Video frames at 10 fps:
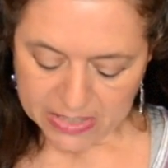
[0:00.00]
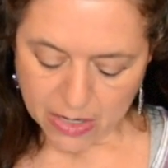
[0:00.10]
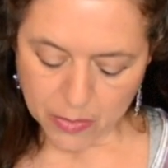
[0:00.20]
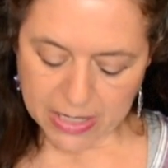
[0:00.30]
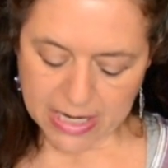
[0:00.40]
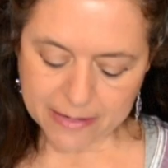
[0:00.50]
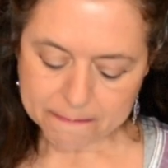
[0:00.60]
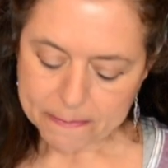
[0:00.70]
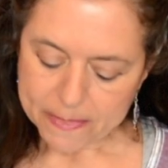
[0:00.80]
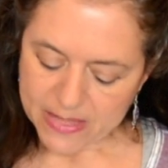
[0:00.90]
okay?
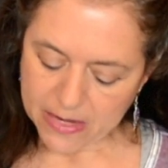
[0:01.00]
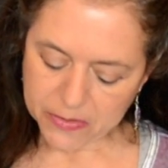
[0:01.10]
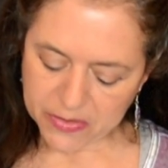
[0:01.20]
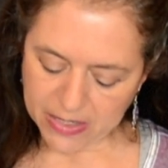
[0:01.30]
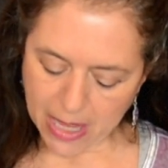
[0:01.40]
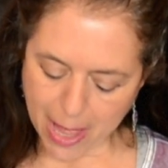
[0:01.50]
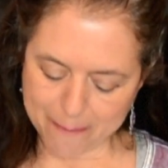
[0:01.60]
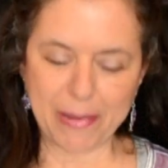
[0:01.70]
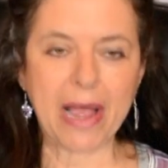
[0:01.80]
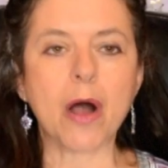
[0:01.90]
The other thing
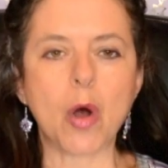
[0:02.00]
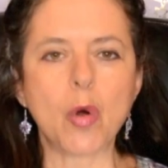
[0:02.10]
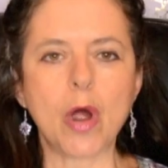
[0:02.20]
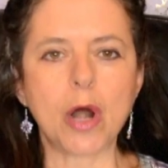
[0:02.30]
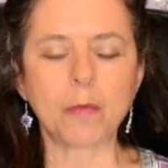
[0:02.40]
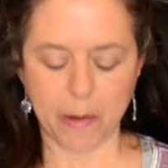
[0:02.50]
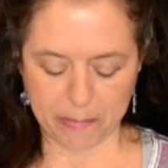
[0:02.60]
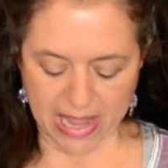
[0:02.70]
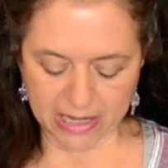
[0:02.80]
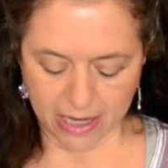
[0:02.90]
about
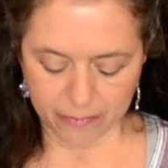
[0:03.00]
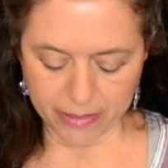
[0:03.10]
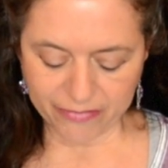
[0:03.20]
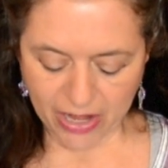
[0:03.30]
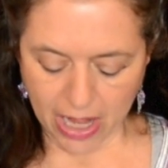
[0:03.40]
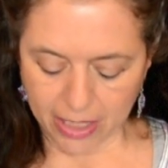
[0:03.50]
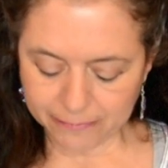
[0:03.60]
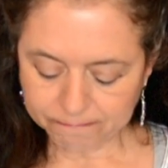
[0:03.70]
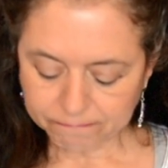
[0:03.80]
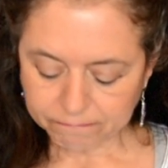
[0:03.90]
Rebekah,
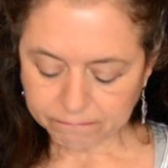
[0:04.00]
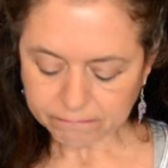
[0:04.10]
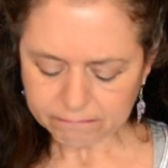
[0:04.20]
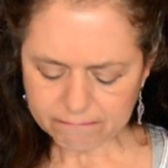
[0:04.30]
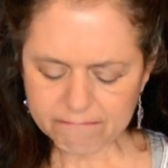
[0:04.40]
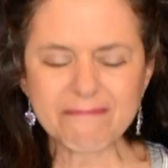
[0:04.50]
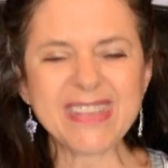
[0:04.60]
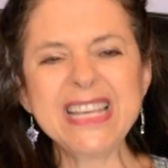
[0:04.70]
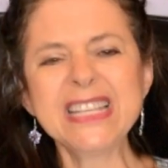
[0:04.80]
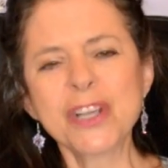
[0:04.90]

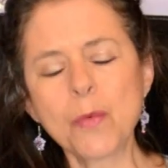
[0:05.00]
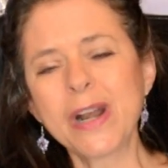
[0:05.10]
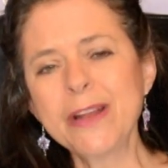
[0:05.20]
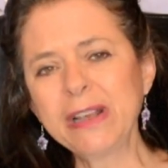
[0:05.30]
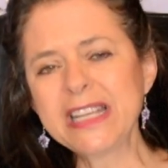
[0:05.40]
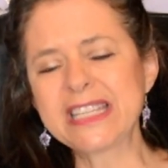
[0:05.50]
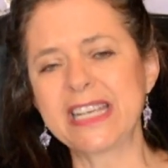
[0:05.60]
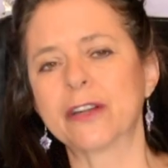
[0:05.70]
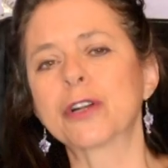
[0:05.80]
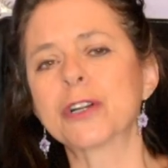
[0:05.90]
is what I really
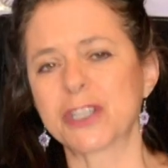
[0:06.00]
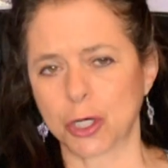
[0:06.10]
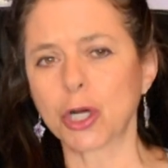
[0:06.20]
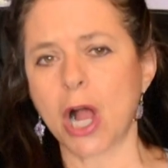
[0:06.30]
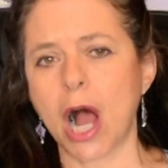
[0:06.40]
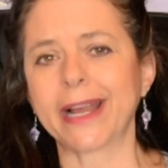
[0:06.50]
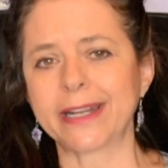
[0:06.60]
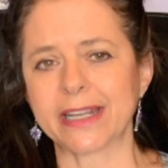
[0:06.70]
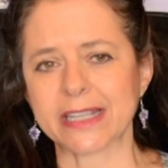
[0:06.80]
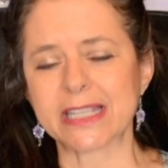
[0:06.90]
see in her is her
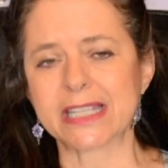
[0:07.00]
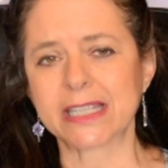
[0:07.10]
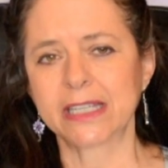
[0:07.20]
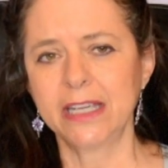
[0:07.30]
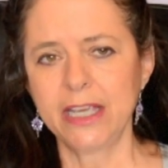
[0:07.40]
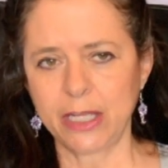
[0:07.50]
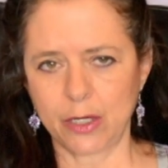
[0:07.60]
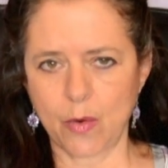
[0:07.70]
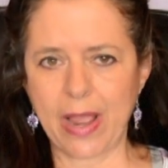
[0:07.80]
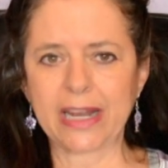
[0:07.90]
kindness.
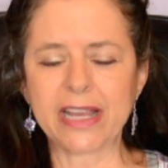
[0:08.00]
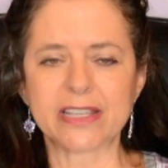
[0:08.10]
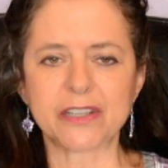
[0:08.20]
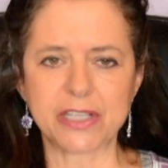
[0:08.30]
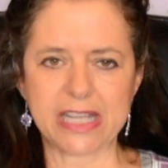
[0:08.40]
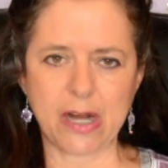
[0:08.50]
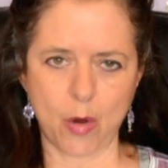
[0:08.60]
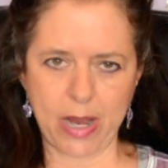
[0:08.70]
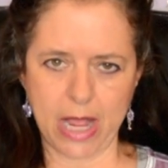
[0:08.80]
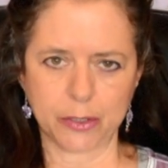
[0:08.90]
Eliezer said,
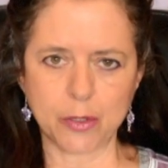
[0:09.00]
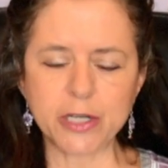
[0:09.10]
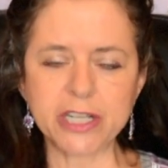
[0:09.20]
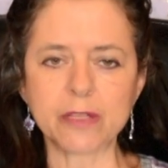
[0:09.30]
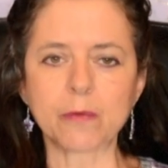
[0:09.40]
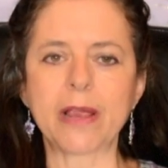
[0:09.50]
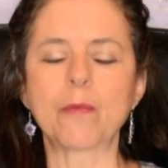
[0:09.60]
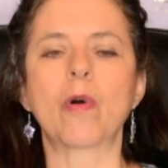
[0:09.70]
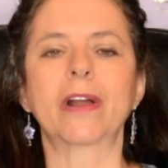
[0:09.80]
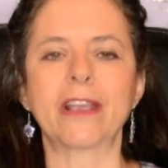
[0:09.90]
okay, I'll know she's the
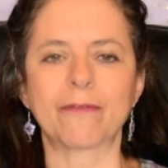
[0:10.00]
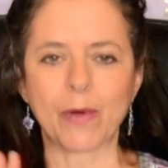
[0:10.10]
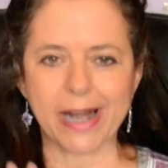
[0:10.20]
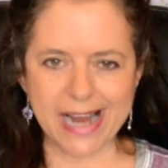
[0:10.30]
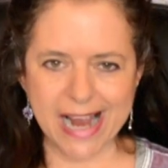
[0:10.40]
right one if when I